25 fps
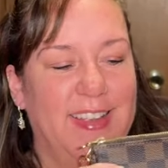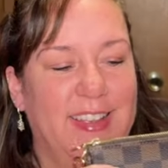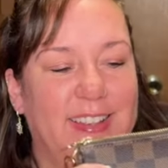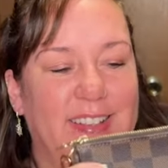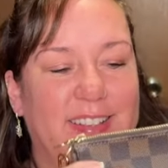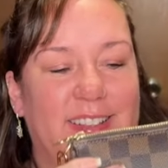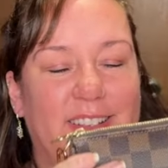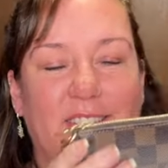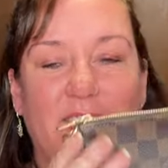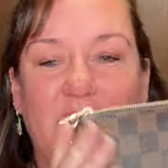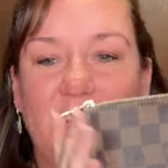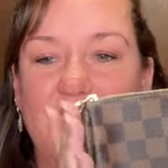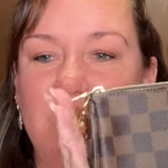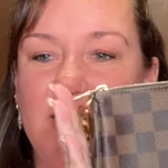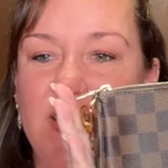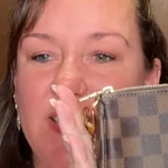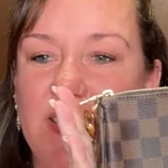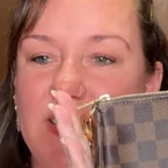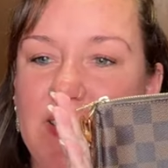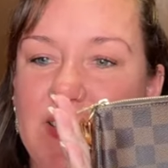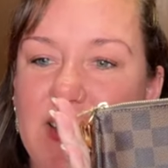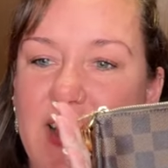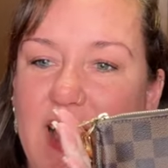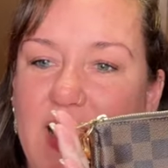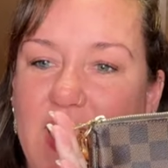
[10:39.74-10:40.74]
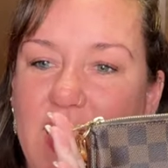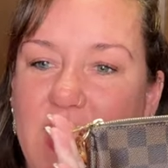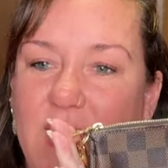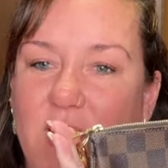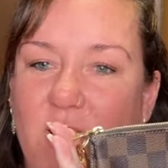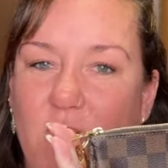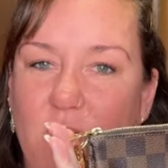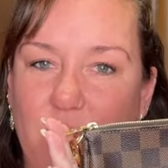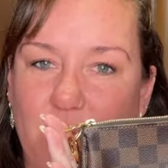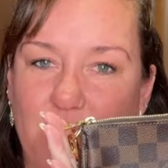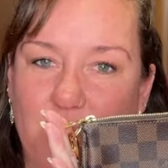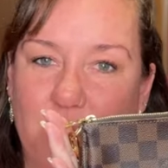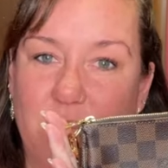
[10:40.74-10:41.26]
So this is, I
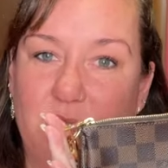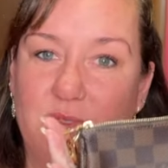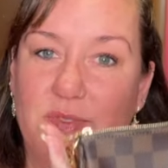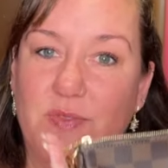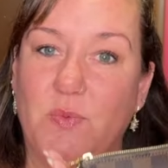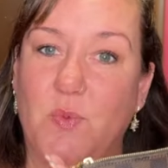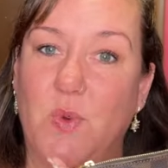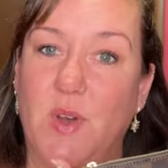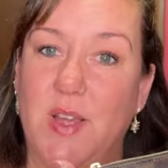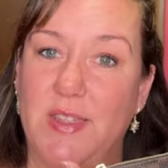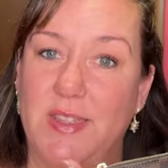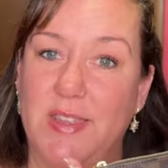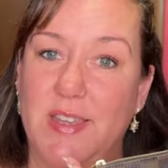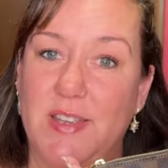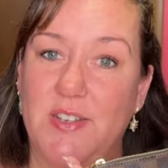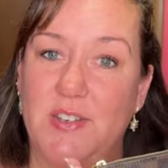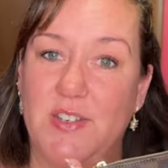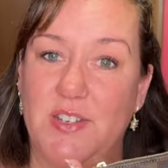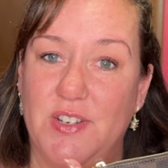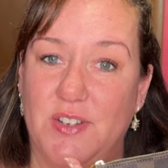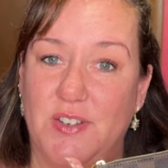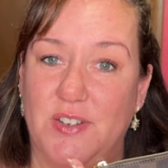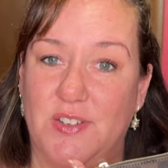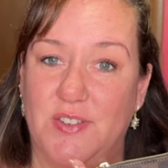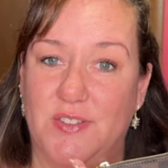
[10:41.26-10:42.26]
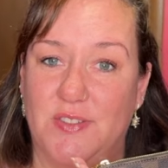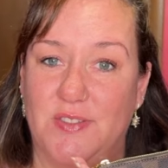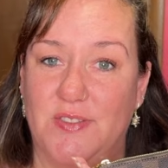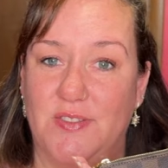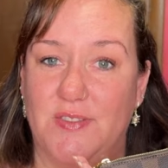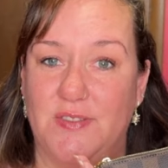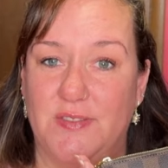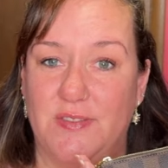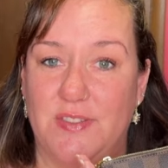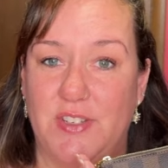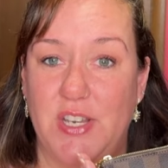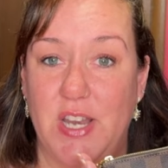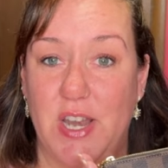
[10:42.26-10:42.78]
hope, one that she'll
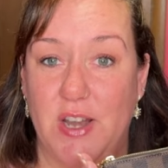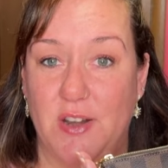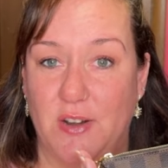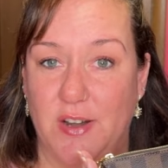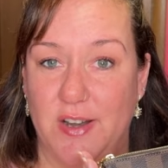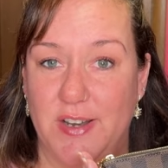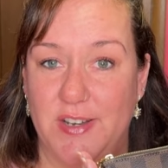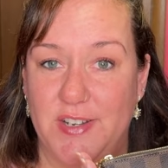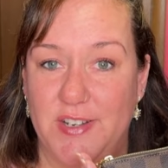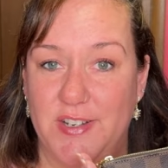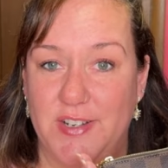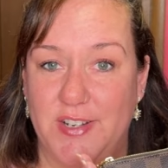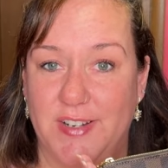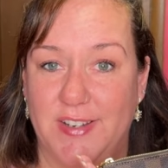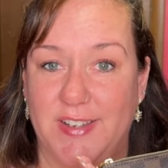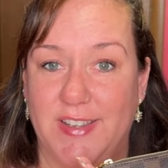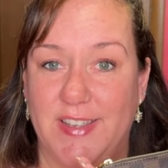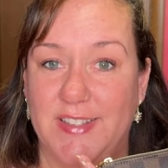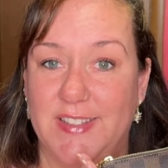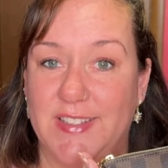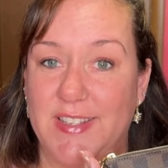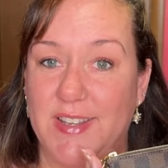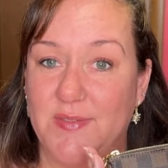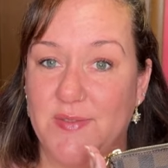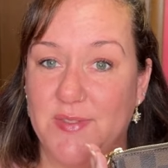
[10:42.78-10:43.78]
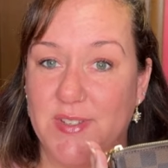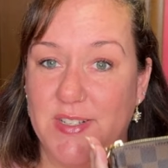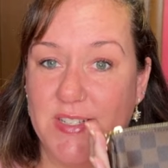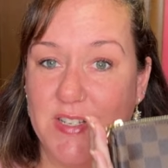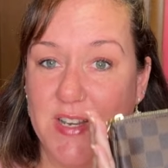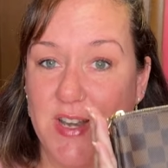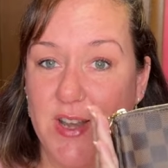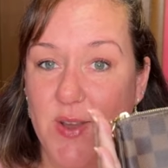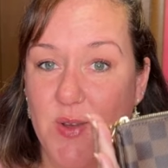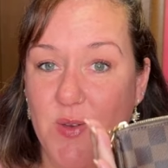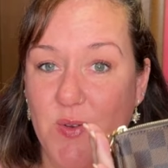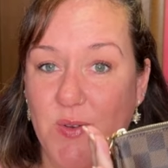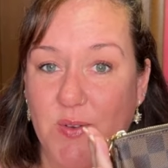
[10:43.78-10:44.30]
cherish. Because it was
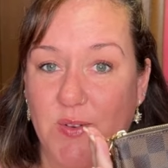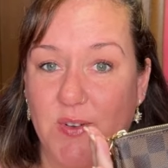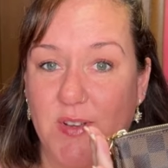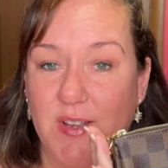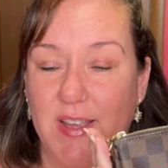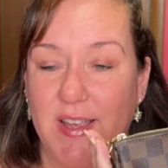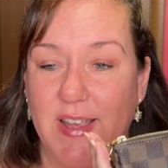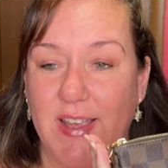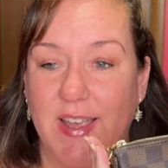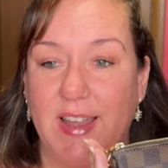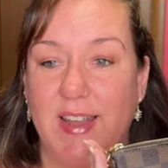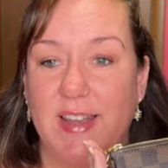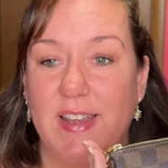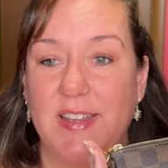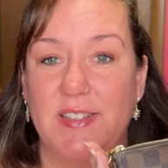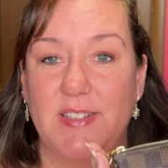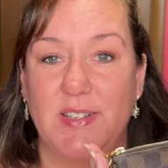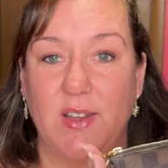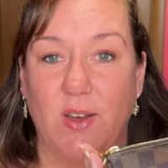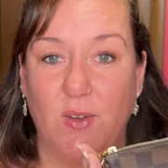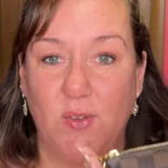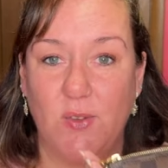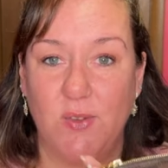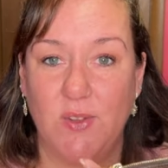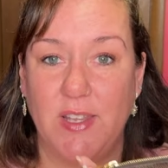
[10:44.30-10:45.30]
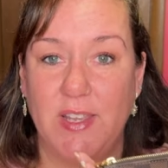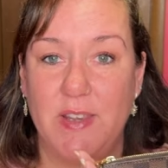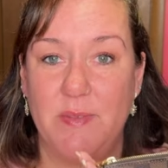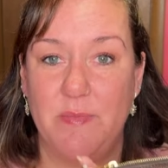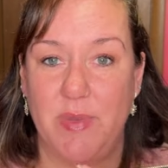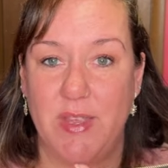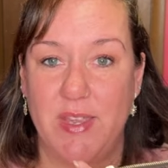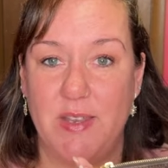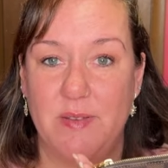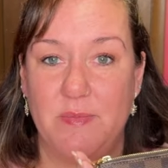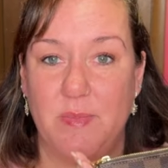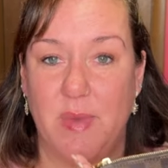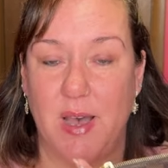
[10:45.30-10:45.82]
new. And it's only
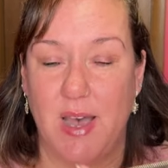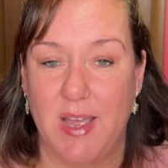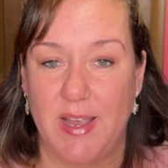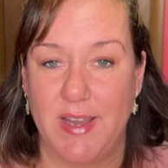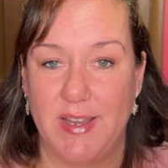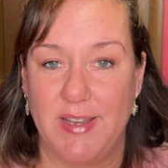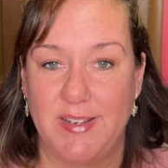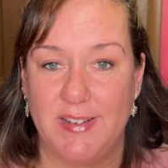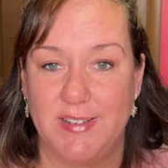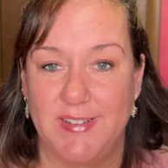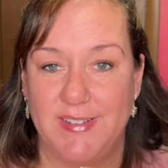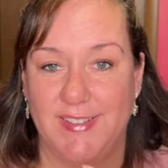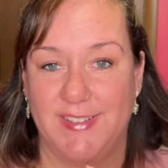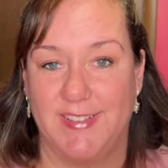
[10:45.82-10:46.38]
been mine.